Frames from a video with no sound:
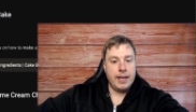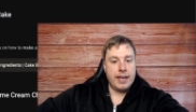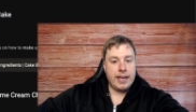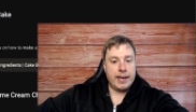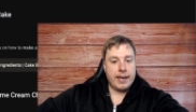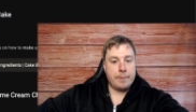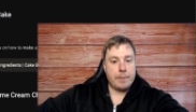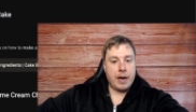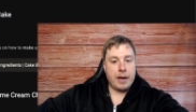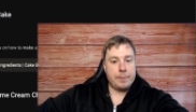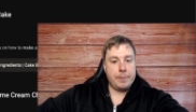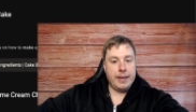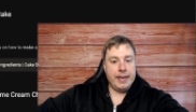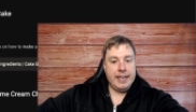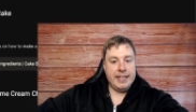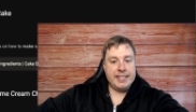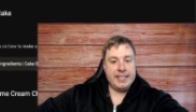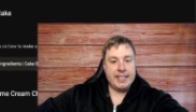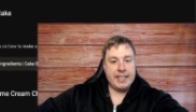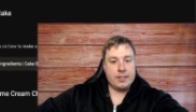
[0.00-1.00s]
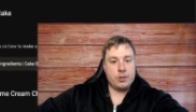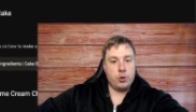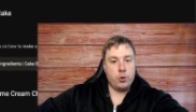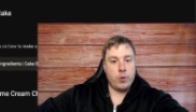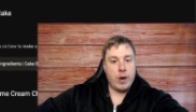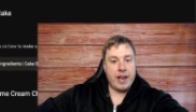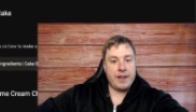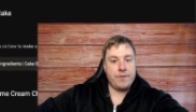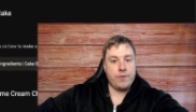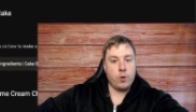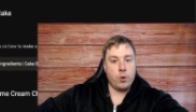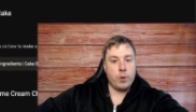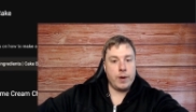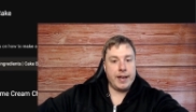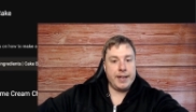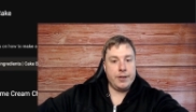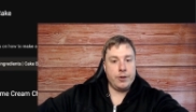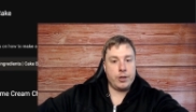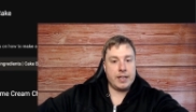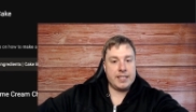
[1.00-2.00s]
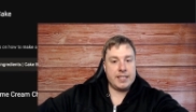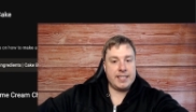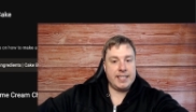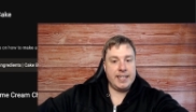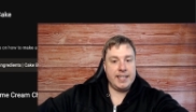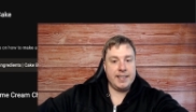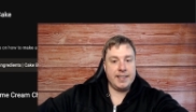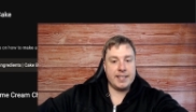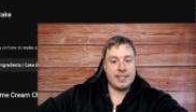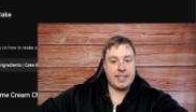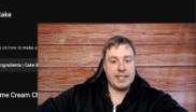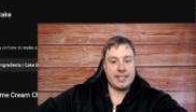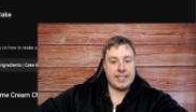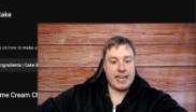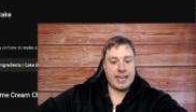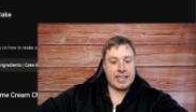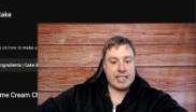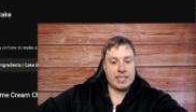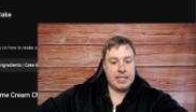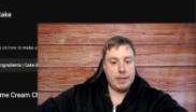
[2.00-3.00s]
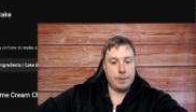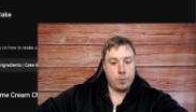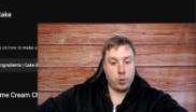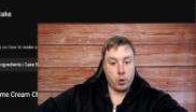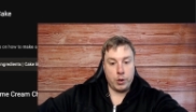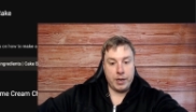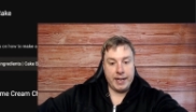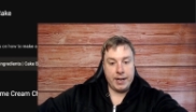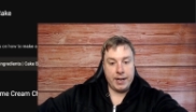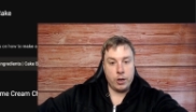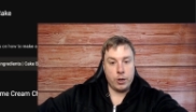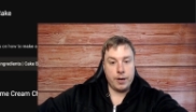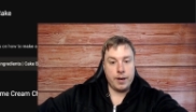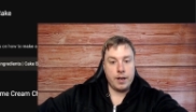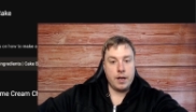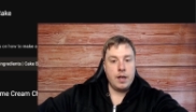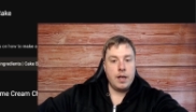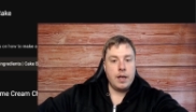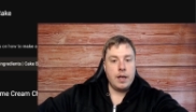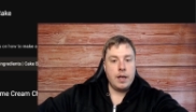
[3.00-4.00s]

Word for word: it might be easier to rank for and you can see this is actually pretty good